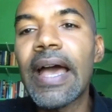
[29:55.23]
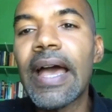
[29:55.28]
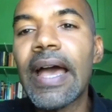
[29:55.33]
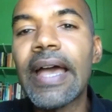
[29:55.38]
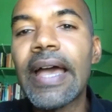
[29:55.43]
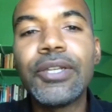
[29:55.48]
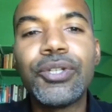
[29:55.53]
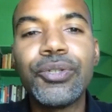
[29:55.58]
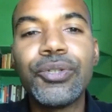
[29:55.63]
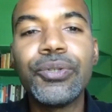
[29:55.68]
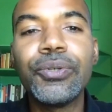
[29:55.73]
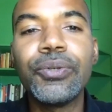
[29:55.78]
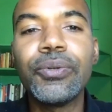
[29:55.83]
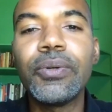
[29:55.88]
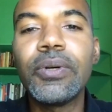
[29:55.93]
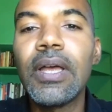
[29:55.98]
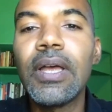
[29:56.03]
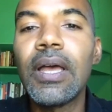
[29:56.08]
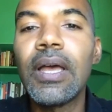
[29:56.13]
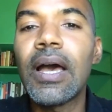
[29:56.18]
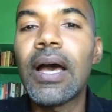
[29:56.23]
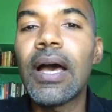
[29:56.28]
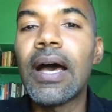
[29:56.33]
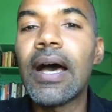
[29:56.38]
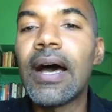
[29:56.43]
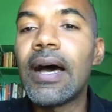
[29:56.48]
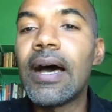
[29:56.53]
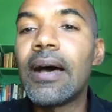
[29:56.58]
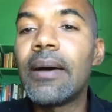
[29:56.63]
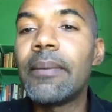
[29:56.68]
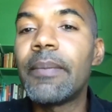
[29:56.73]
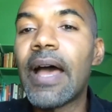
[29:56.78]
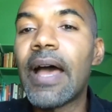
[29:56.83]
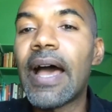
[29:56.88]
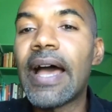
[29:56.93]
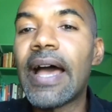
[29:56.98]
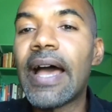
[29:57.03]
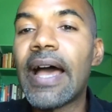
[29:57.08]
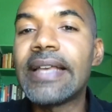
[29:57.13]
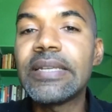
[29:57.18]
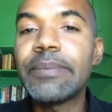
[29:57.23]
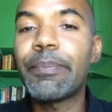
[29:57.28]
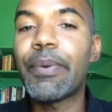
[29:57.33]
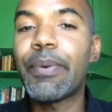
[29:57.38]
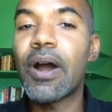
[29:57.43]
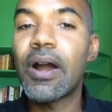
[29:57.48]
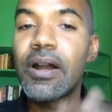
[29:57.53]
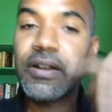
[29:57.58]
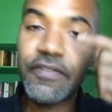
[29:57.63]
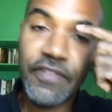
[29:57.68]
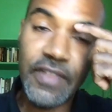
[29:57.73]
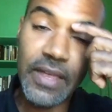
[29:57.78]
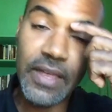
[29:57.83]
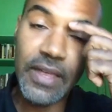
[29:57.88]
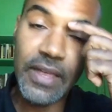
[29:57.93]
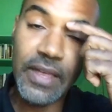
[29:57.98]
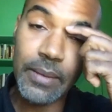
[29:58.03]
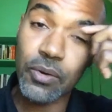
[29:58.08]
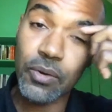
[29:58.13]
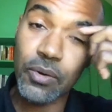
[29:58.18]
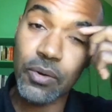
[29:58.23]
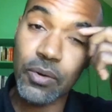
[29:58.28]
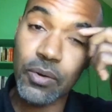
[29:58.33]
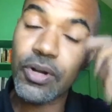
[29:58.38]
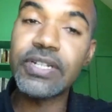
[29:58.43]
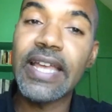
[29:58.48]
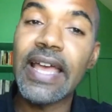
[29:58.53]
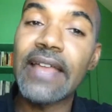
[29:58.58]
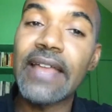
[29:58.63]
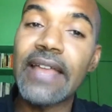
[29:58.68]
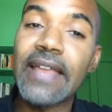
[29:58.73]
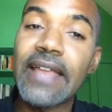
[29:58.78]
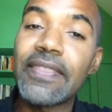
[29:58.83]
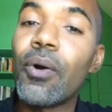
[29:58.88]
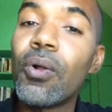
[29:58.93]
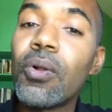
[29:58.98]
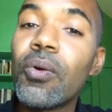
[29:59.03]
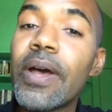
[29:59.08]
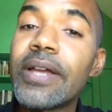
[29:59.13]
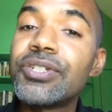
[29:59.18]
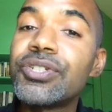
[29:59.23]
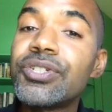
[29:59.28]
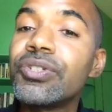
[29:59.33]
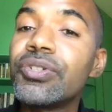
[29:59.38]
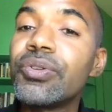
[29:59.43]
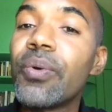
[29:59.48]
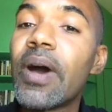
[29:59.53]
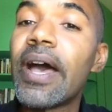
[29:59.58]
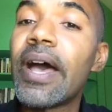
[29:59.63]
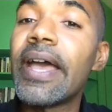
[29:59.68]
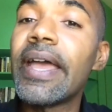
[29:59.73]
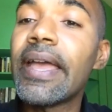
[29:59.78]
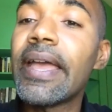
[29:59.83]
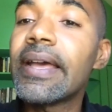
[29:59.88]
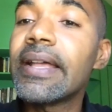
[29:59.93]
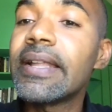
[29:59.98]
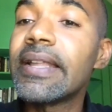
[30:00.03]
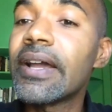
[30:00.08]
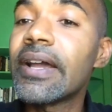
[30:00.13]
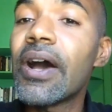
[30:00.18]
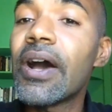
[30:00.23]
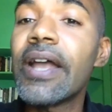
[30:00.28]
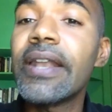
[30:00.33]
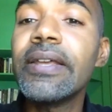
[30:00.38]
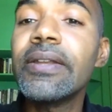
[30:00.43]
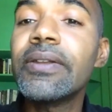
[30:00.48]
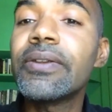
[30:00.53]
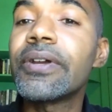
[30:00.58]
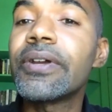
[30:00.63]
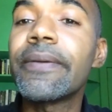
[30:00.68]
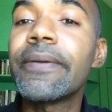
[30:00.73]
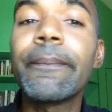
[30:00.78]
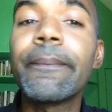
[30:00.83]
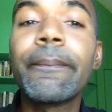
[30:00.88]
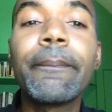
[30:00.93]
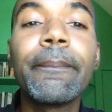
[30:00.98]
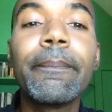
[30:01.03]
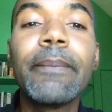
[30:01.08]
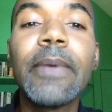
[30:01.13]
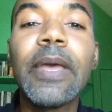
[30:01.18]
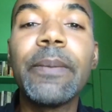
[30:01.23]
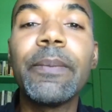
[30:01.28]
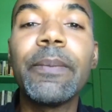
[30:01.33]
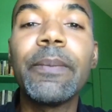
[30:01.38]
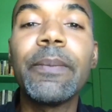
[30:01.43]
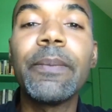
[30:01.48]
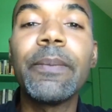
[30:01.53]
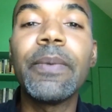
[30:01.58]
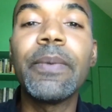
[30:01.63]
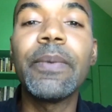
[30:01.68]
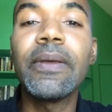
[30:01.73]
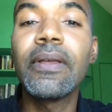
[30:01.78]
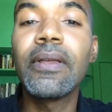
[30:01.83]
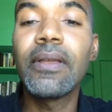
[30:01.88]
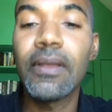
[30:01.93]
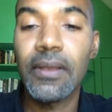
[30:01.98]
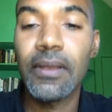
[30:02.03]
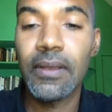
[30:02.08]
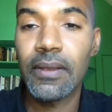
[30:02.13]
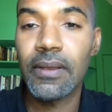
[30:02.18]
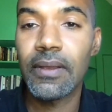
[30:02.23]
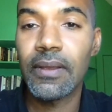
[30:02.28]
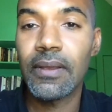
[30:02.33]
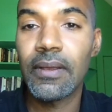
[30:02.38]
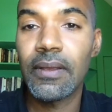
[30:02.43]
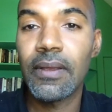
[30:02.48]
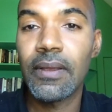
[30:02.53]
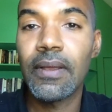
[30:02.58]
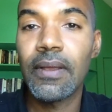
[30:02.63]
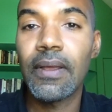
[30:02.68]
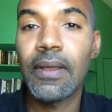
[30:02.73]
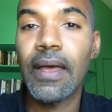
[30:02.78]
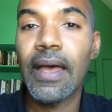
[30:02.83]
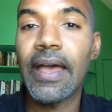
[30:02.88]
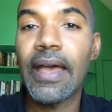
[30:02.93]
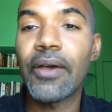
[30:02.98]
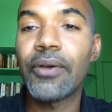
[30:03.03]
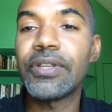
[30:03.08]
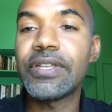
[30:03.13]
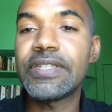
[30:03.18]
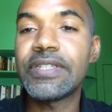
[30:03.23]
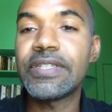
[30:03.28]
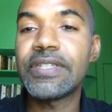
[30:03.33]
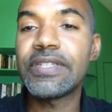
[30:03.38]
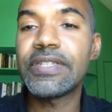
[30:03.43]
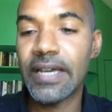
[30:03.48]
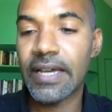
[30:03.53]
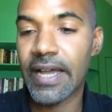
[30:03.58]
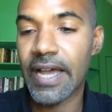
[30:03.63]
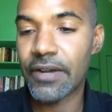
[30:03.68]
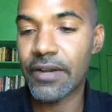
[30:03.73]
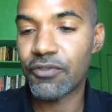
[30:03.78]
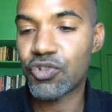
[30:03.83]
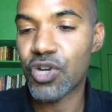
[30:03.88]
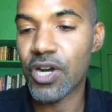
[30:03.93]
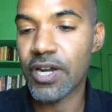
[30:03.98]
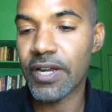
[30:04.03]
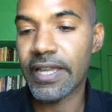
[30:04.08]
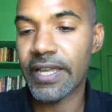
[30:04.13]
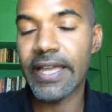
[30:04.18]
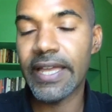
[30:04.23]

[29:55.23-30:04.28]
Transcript: I do um, I see part of them. In order to get the whole question, do I click on it or maybe? I only see a kind of